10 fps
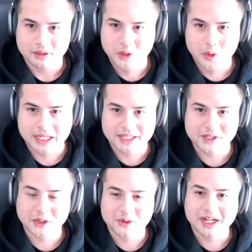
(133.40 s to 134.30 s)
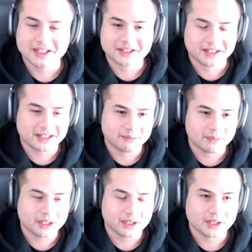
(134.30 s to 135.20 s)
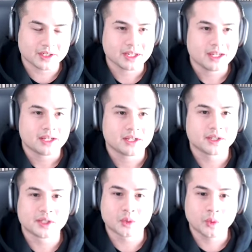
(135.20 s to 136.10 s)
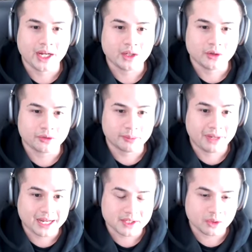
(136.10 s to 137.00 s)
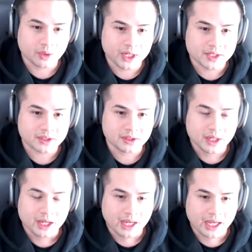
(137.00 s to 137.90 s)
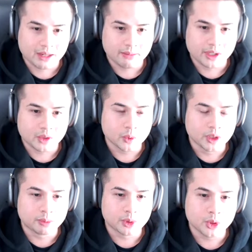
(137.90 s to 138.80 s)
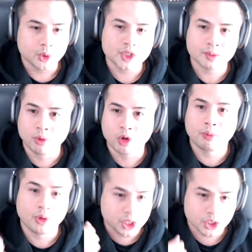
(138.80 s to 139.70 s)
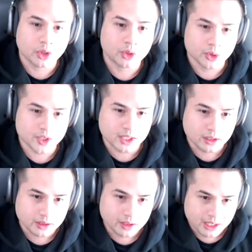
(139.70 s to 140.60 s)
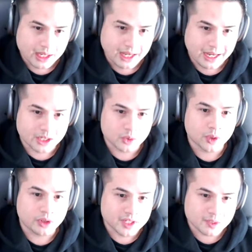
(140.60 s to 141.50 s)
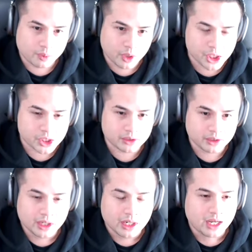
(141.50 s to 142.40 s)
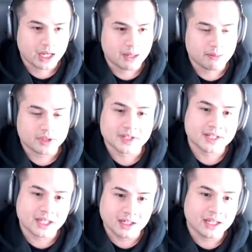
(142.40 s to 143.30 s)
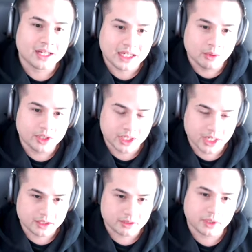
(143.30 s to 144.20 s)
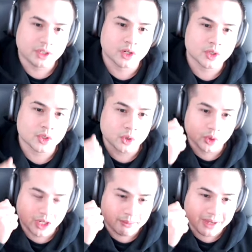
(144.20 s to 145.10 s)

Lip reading: No, that's not right, because since the weight of a plastic razor, it will produce more pressure on your skin. And with this pressure, the skin get irritated because you